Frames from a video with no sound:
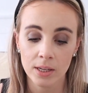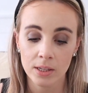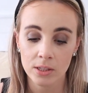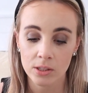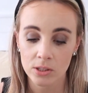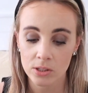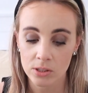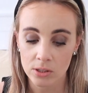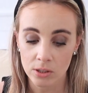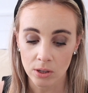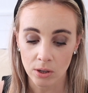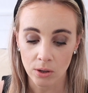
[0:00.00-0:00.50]

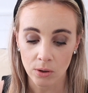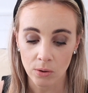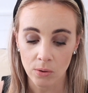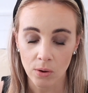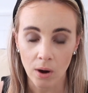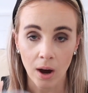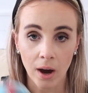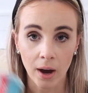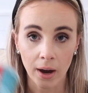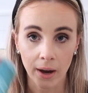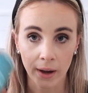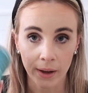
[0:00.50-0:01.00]
So
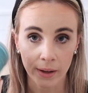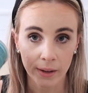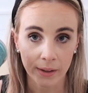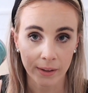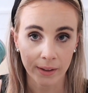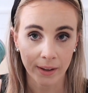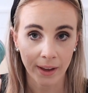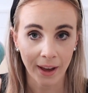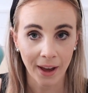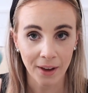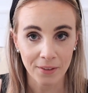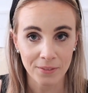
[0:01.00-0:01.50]
I
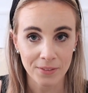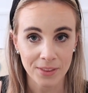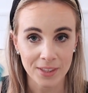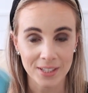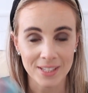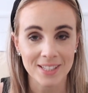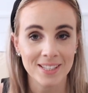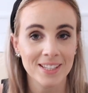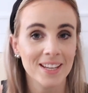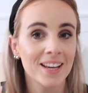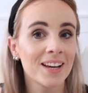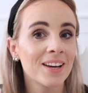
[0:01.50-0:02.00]
have
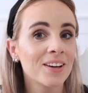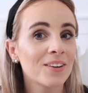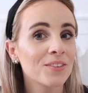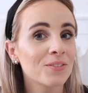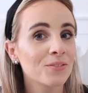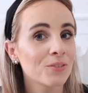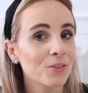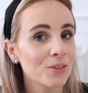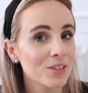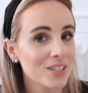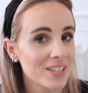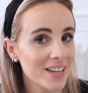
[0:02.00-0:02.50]
this
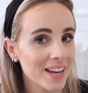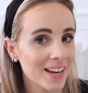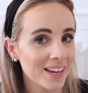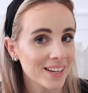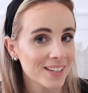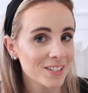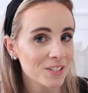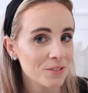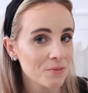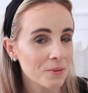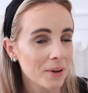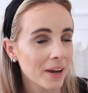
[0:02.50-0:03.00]
for
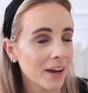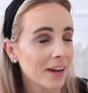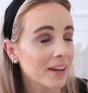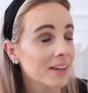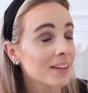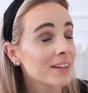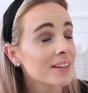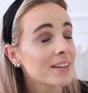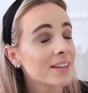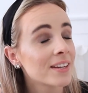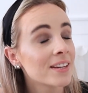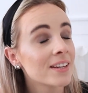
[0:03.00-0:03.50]
days where I
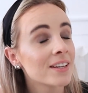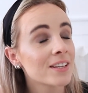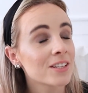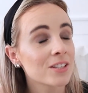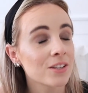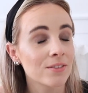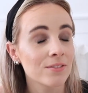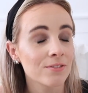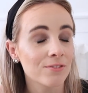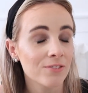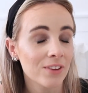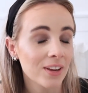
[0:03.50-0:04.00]

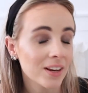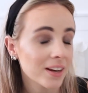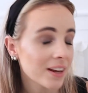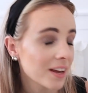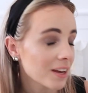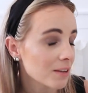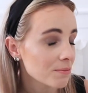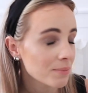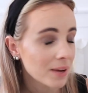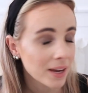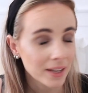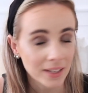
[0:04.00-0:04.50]
don't feel
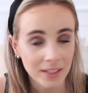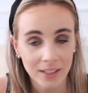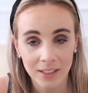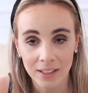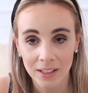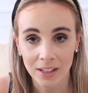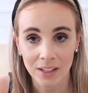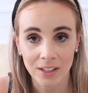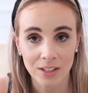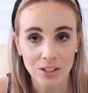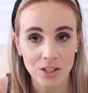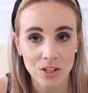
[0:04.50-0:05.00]
like packing
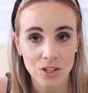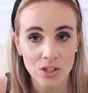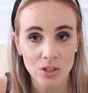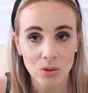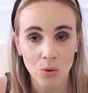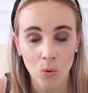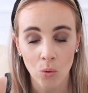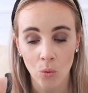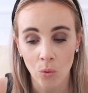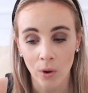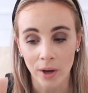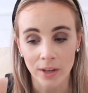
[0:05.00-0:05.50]
lunch,
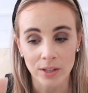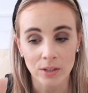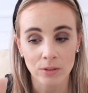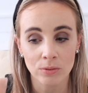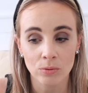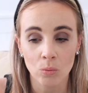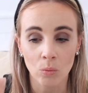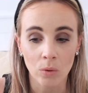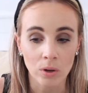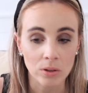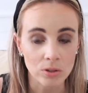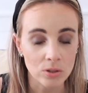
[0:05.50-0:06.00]
or I
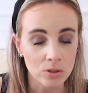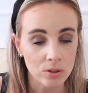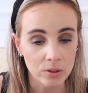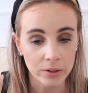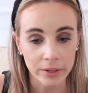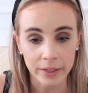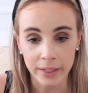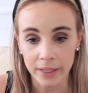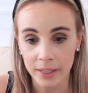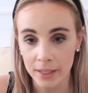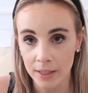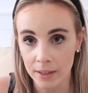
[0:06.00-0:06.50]
don't want to
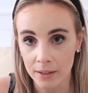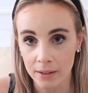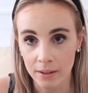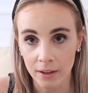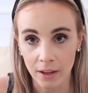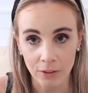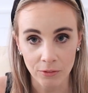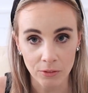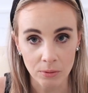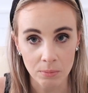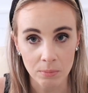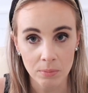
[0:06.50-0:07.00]
really eat a
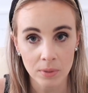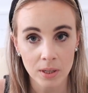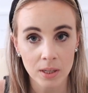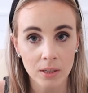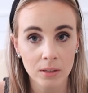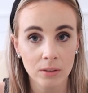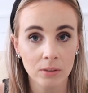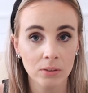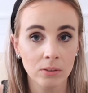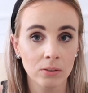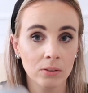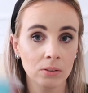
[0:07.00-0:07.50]
heavy
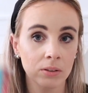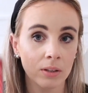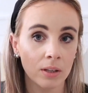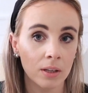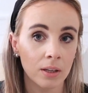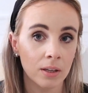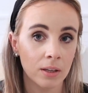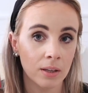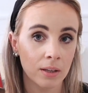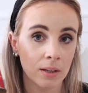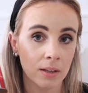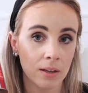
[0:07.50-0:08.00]
meal.
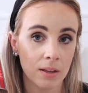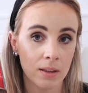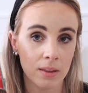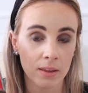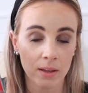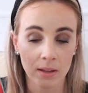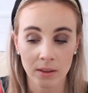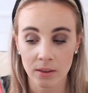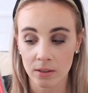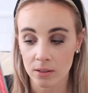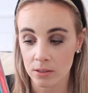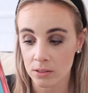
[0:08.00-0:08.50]

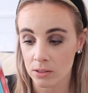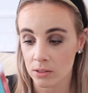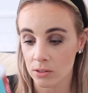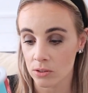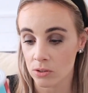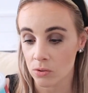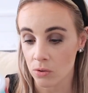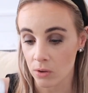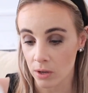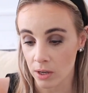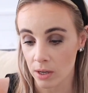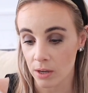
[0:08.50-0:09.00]
Then this
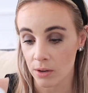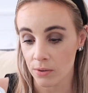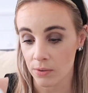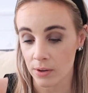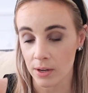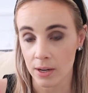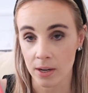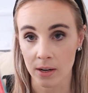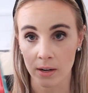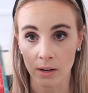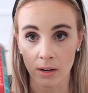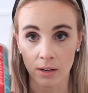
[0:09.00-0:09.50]
is really,
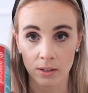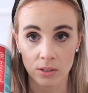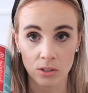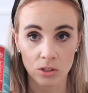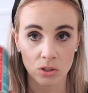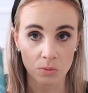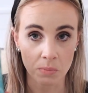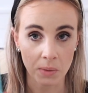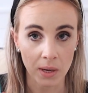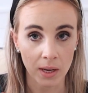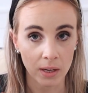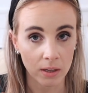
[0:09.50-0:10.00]
really nice
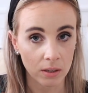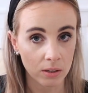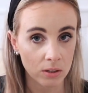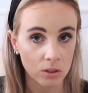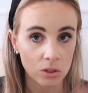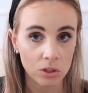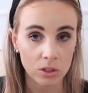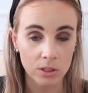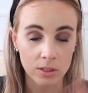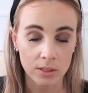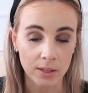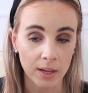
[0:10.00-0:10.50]
to make.
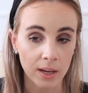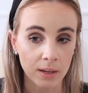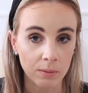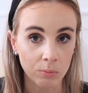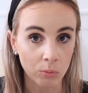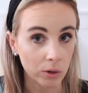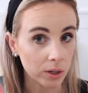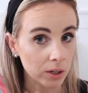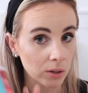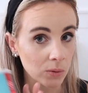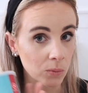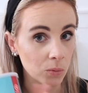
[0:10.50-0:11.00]
You just add
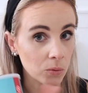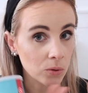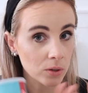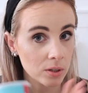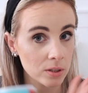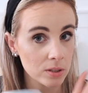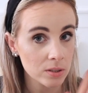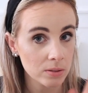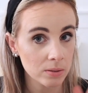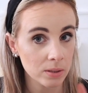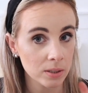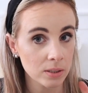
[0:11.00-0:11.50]
boiling water
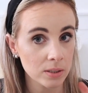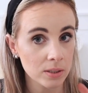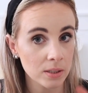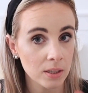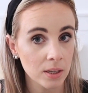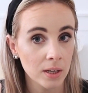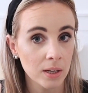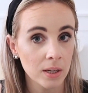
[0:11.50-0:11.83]
to it.